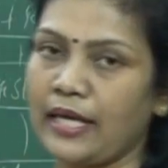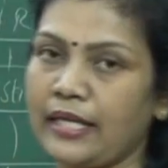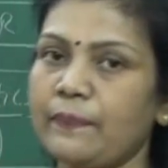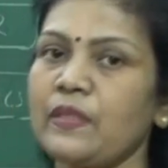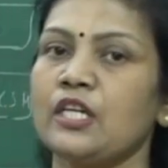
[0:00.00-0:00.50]

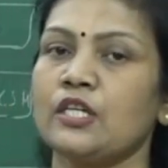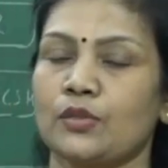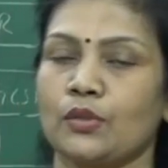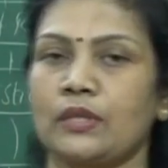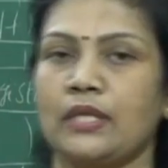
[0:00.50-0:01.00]
planning,
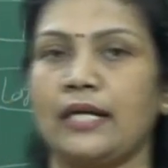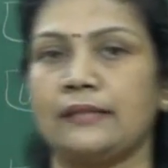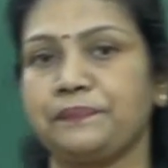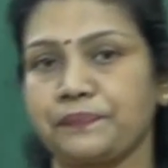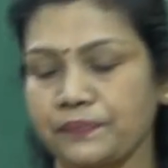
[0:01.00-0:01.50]
so
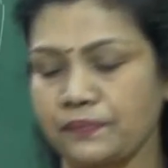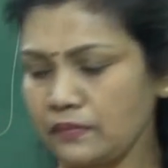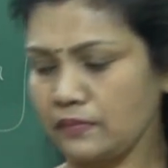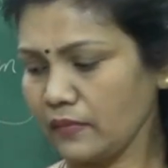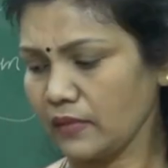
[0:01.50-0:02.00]
that
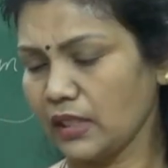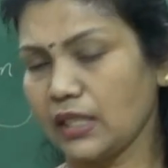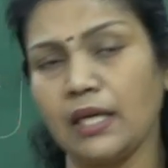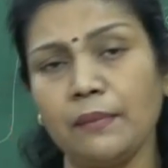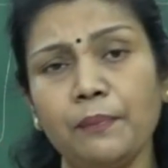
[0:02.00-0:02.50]

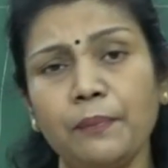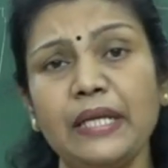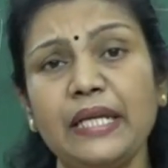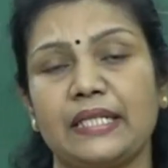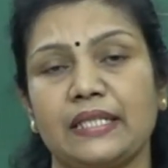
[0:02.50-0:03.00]

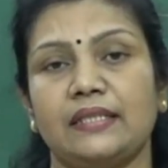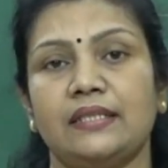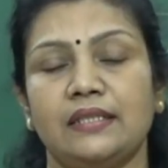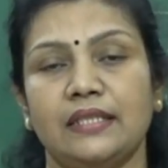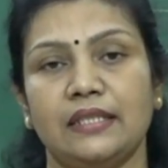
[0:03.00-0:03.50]
complete
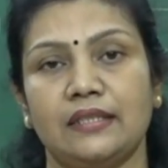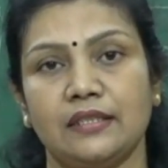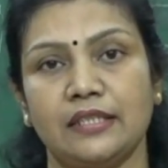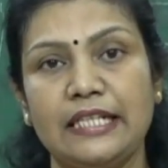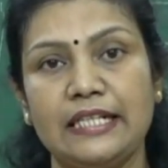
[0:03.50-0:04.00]

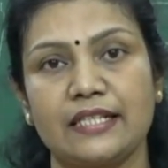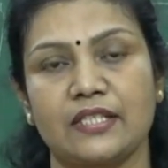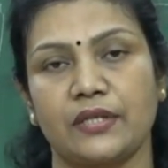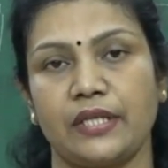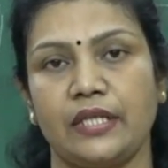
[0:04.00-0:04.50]

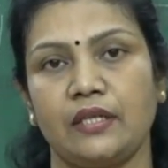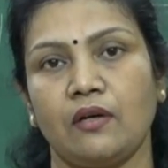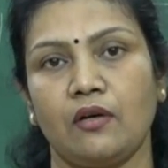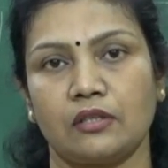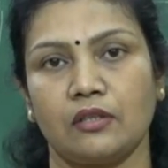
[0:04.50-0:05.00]

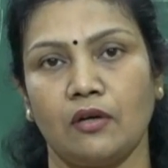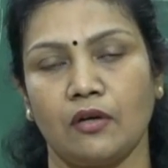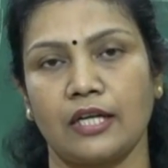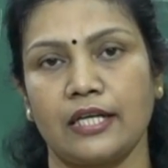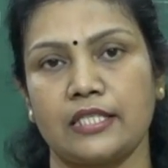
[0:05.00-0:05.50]
industry or the
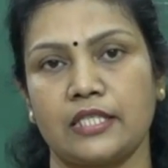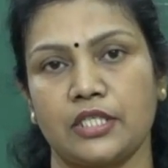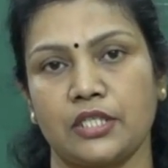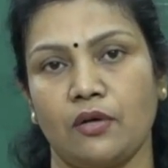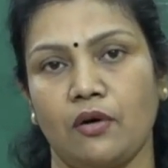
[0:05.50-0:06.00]

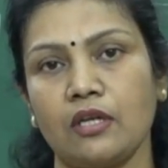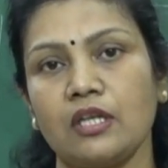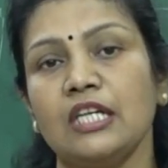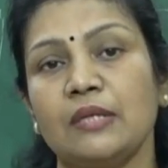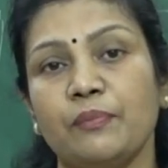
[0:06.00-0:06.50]
organization
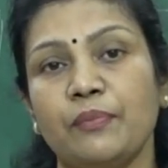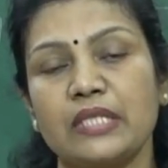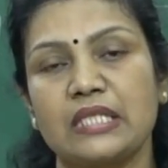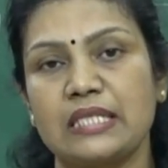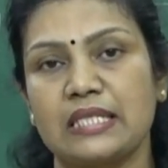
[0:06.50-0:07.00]
or
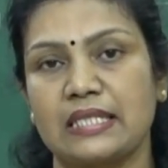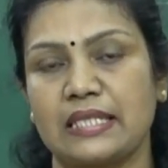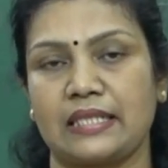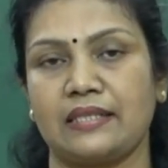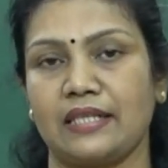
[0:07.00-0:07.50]
business
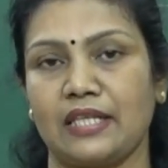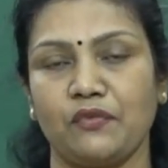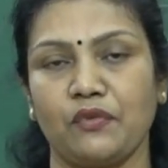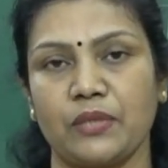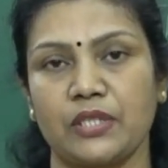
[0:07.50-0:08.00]
sector
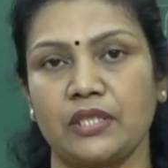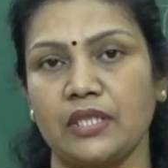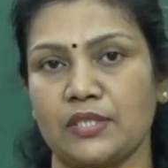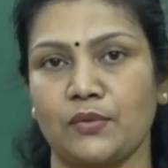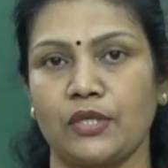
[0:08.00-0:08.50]

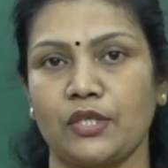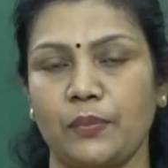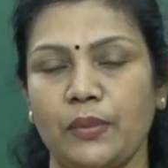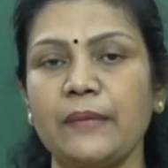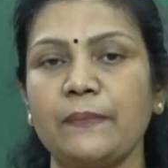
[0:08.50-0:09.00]
information is
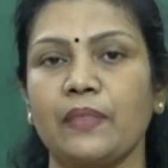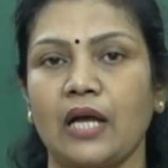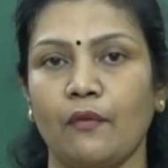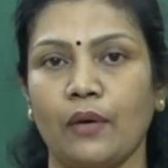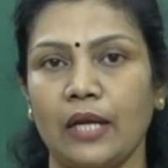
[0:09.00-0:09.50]
going to be
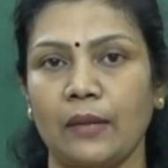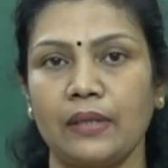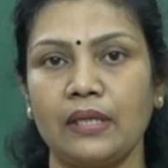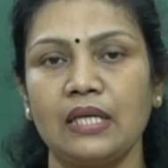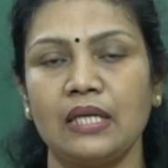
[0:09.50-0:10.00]

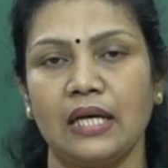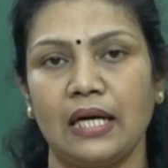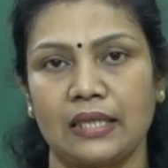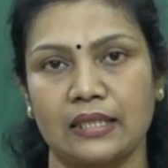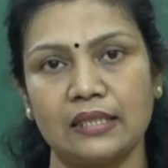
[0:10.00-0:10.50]
available
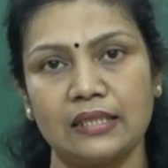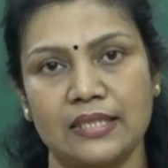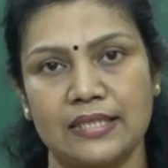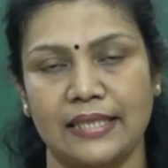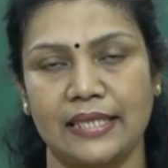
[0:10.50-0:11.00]
at
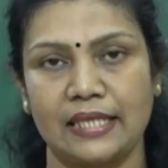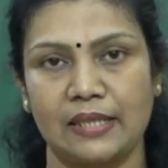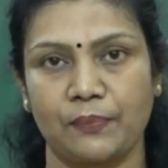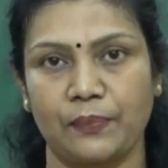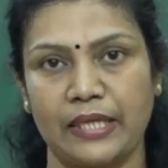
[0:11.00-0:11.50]
a
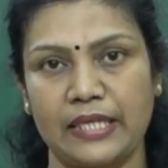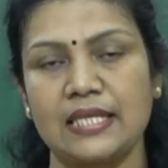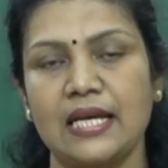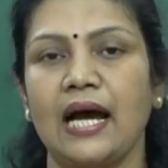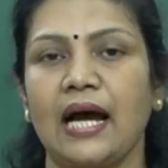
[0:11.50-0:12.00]
single
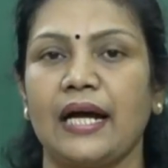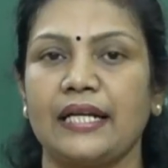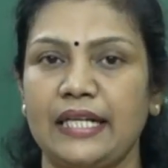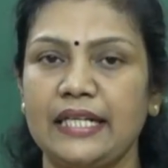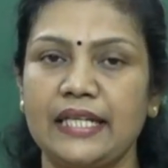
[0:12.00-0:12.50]
place,
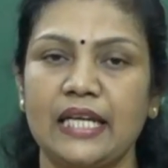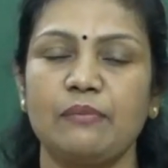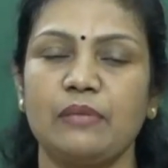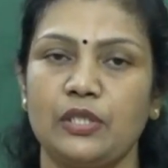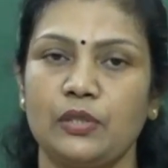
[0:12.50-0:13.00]
and it
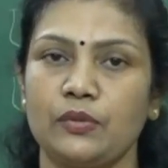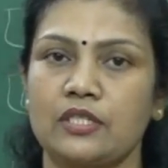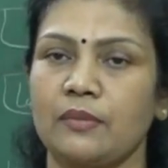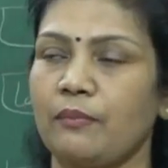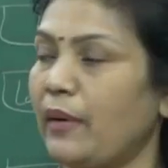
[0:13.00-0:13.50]
can be
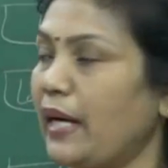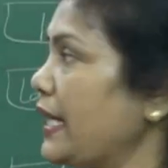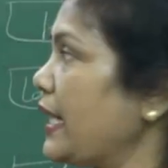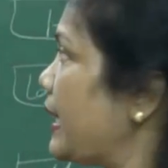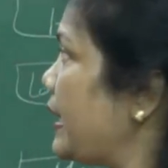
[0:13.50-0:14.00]
used
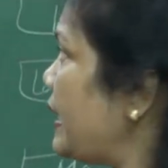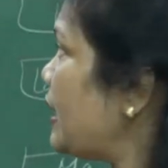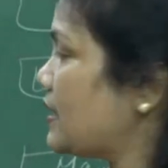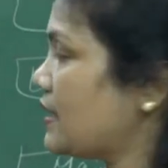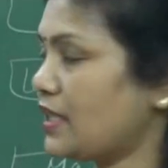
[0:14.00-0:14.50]
by
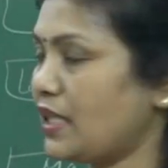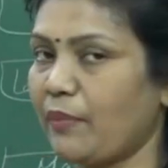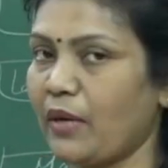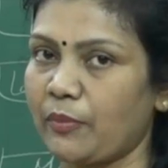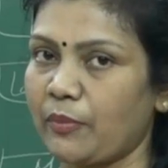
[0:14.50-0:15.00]
any other
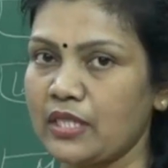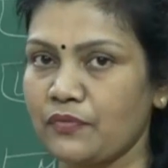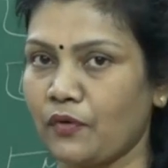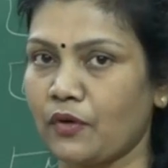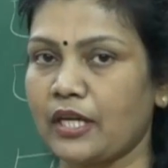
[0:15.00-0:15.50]

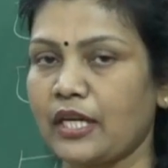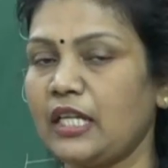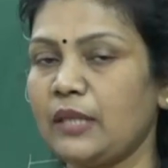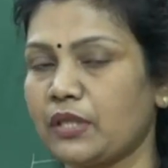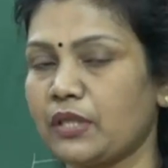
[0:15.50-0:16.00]
departments for
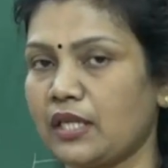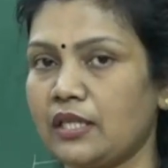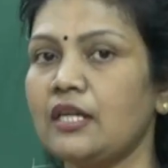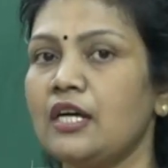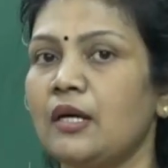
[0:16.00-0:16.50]
any
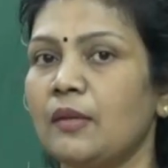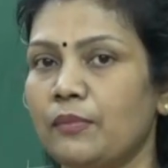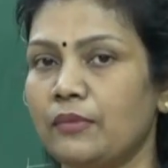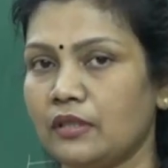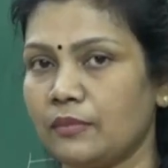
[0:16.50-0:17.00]
particular
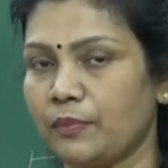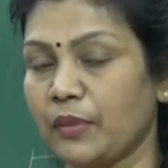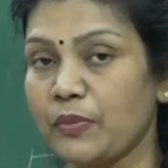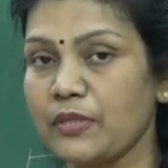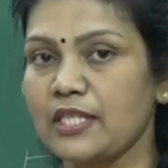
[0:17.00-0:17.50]

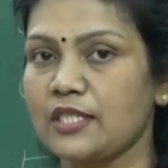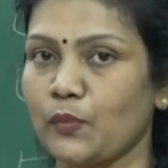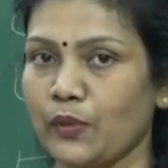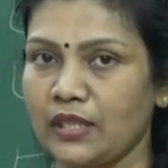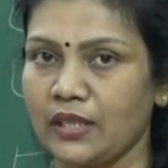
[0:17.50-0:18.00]

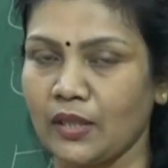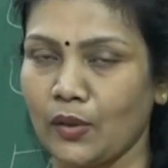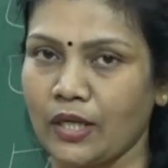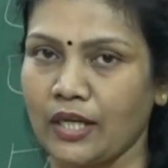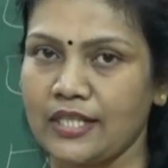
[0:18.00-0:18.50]
purposes within
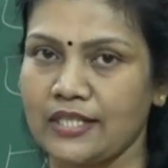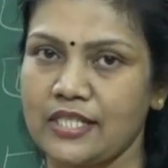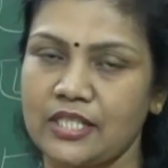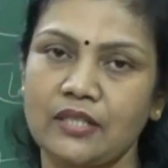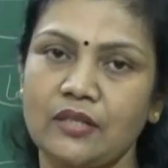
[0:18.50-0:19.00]
the
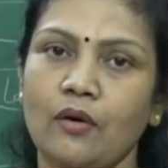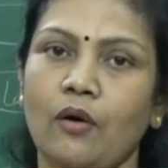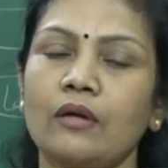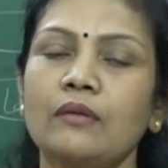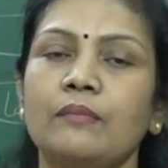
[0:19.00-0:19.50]
organization
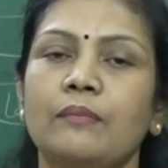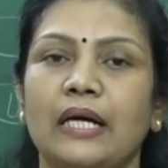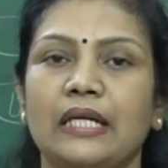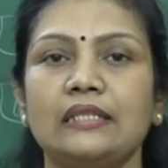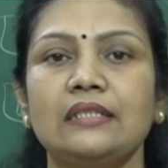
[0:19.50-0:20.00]
or
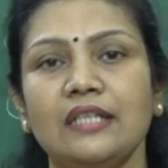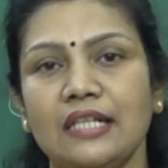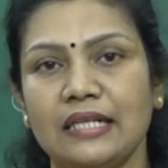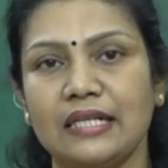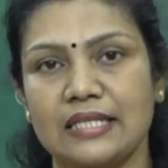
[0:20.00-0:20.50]
by
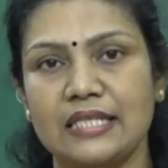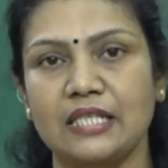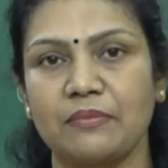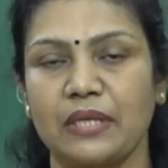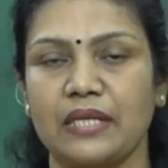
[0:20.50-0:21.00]
the
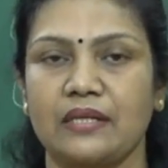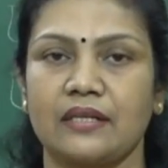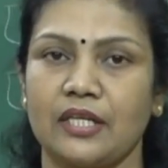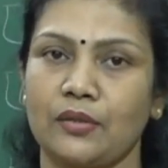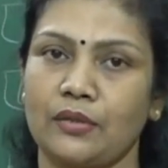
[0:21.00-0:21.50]
decision
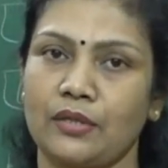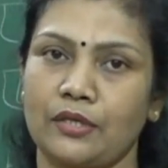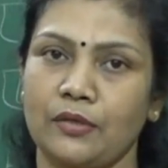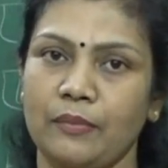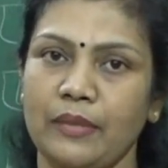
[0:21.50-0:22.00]
maker in
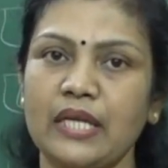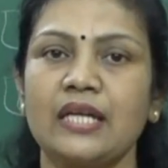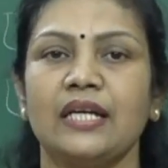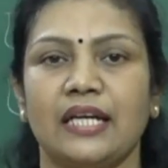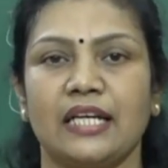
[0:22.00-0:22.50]
order to
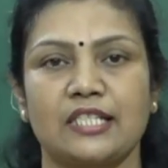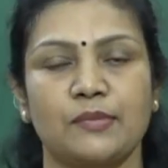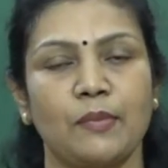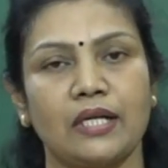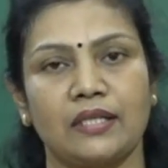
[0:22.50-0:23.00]
make a
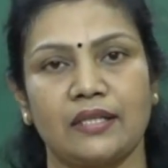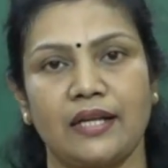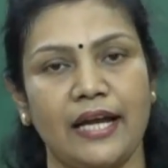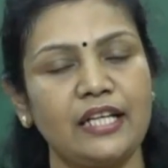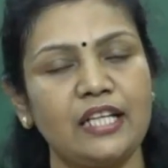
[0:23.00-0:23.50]

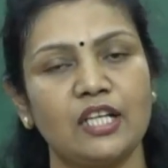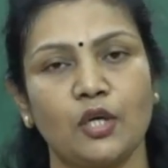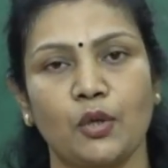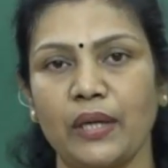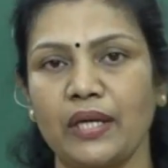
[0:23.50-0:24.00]
smarter and
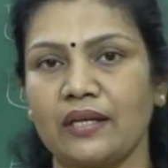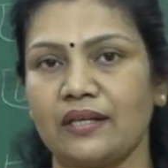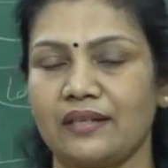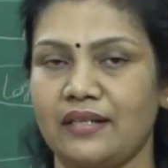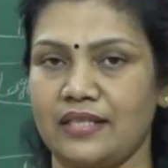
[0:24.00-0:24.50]

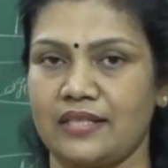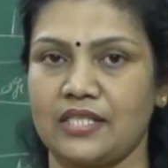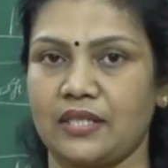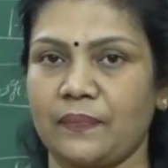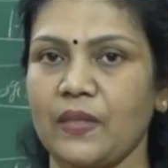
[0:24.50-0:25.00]
quick
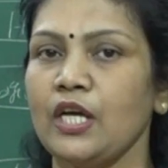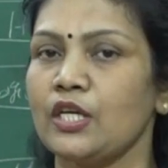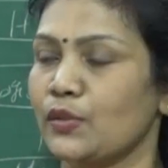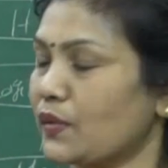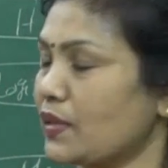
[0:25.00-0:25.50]
decision.
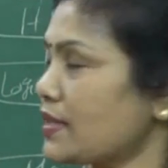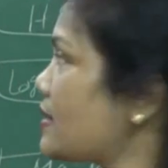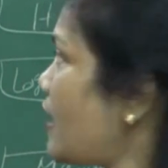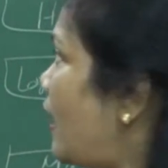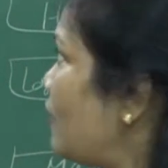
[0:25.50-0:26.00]
So this is